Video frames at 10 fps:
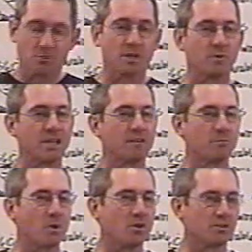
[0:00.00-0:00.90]
we have
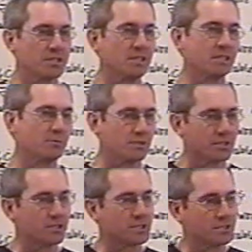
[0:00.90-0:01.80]
Paul dealing with
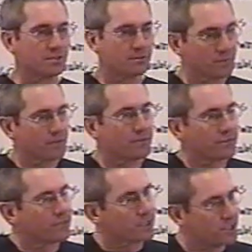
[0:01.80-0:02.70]
this
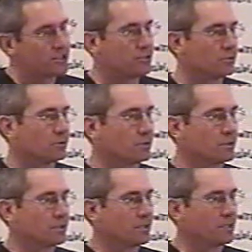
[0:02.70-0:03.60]
issue
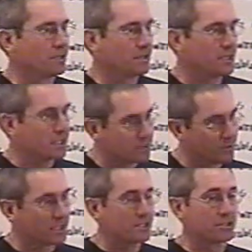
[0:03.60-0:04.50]
in
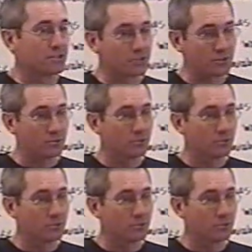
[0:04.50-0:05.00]
Galatians 2,